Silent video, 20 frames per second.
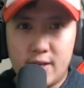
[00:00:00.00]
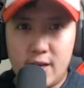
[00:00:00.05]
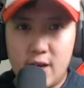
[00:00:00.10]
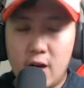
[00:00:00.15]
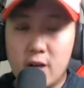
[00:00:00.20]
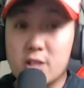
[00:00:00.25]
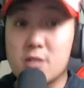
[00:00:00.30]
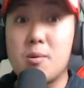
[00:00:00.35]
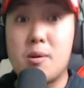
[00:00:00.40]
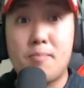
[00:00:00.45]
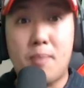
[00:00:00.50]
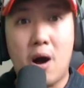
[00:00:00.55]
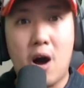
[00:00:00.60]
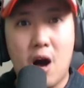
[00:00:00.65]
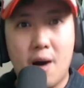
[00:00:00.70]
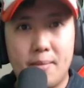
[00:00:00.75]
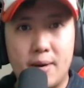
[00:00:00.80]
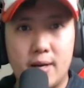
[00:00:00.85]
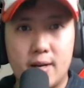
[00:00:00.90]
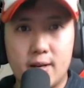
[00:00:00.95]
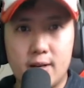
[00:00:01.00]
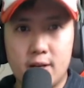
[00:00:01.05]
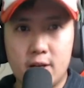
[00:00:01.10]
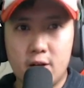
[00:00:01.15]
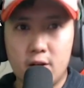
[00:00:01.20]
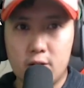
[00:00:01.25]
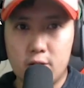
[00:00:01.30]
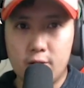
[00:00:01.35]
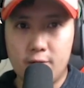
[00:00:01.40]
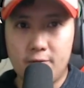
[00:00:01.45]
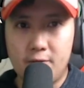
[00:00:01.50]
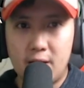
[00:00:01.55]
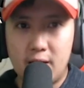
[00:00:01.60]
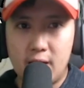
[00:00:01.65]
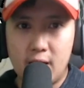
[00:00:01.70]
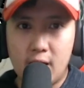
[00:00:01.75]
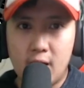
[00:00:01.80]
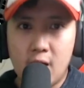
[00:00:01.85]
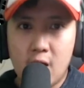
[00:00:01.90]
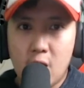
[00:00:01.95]
Ultimate Bahamut, you know,
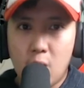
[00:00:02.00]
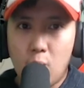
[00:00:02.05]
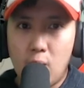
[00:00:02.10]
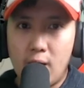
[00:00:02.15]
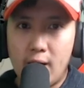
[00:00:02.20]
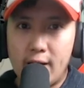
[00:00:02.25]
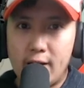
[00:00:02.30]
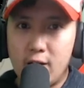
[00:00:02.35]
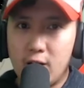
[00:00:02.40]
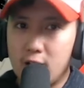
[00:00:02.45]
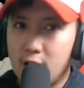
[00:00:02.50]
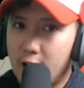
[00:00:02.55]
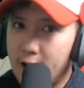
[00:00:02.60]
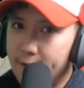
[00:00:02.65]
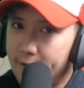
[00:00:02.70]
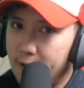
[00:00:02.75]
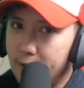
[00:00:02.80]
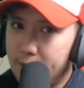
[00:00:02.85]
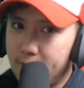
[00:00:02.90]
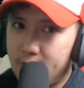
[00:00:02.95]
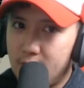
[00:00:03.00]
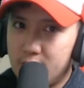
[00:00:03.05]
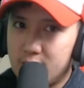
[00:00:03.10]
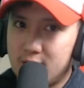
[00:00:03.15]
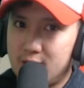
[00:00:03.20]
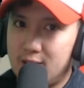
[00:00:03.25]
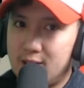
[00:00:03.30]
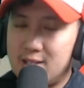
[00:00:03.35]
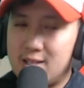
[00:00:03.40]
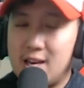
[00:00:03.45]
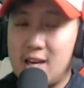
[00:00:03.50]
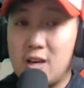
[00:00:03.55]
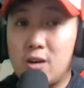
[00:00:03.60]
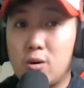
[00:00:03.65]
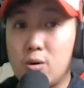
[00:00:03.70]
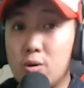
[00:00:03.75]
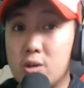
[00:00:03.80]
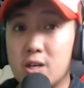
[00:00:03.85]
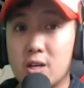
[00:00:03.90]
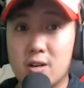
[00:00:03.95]
Lufenia. While I know a lot of folks did take
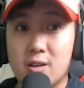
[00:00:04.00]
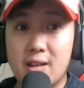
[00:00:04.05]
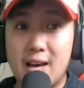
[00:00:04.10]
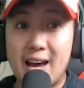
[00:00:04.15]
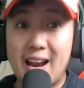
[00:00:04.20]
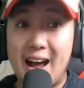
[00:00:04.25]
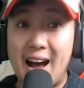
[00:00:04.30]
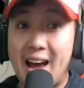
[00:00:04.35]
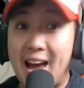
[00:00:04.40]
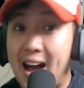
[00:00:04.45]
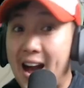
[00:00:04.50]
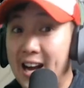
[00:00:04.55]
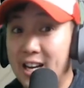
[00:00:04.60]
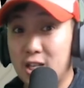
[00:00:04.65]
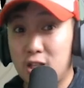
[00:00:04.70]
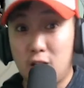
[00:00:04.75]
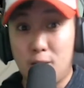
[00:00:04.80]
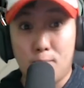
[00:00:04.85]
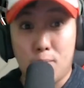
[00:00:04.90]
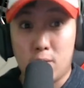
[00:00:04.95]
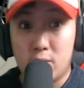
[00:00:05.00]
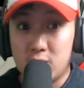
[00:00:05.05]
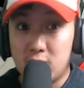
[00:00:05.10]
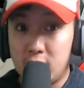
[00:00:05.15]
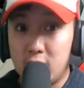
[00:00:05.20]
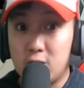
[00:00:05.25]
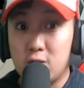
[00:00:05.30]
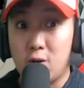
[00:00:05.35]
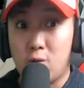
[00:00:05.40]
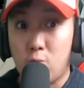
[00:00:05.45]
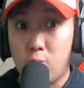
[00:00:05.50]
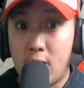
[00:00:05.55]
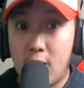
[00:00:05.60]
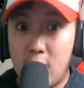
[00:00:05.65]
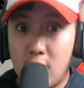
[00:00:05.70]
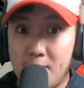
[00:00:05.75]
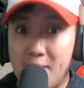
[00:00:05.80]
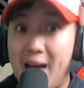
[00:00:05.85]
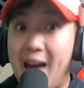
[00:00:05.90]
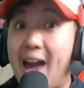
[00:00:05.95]
Kuja to that, I actually personally took
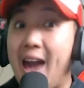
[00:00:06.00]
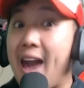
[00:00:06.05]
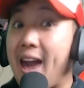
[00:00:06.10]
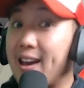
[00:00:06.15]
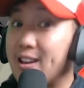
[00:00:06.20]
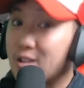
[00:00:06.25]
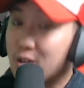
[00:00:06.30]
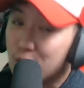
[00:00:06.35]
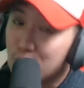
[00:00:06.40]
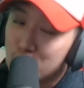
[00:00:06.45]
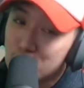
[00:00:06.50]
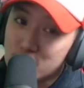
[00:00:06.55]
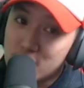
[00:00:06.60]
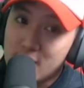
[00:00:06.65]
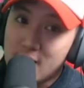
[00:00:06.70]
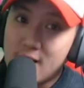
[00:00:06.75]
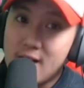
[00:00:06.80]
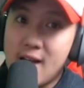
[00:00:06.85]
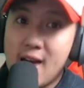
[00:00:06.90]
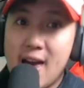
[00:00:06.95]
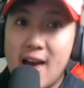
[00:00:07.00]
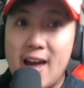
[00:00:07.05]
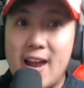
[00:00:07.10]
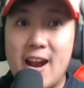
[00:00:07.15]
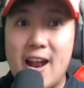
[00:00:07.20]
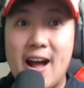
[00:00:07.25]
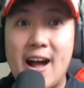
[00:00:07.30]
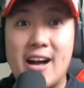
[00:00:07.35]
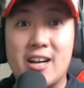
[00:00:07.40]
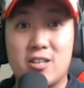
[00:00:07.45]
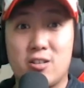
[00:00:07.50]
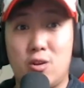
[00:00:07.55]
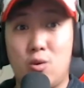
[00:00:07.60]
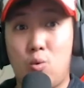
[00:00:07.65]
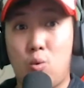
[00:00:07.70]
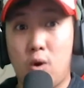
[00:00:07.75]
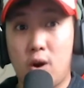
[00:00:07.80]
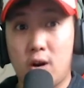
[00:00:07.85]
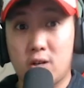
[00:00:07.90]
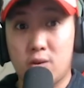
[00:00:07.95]
Realm and Kuja, and it actually
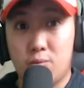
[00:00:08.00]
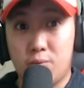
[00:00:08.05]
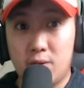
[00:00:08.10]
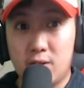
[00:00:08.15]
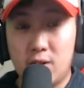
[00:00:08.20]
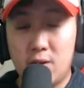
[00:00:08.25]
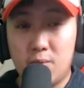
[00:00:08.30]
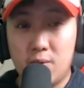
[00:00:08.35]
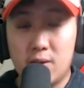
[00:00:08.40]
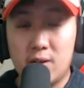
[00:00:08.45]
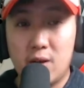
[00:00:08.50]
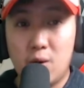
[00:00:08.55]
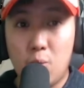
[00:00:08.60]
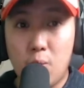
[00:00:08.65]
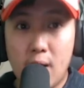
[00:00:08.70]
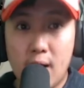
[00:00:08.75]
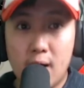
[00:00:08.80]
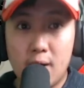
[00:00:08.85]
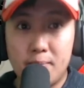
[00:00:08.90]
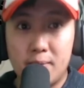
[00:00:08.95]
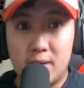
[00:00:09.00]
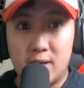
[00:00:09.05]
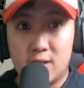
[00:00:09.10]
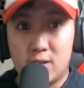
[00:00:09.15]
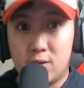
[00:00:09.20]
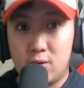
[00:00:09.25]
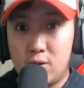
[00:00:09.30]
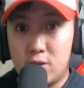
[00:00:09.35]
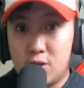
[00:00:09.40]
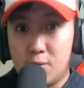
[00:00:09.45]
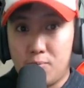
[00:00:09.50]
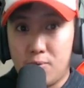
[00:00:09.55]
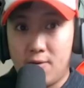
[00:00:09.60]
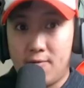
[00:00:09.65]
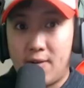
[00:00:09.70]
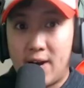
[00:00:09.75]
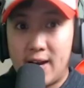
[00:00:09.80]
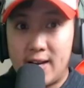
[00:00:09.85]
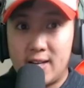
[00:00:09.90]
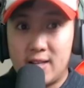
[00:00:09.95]
worked really, really well because Kuja
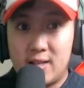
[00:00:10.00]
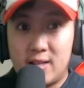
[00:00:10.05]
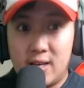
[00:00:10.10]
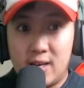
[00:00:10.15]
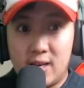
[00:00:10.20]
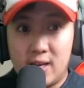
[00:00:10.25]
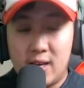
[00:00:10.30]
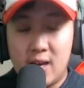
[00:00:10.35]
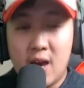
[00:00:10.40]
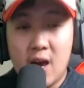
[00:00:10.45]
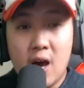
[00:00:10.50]
provided the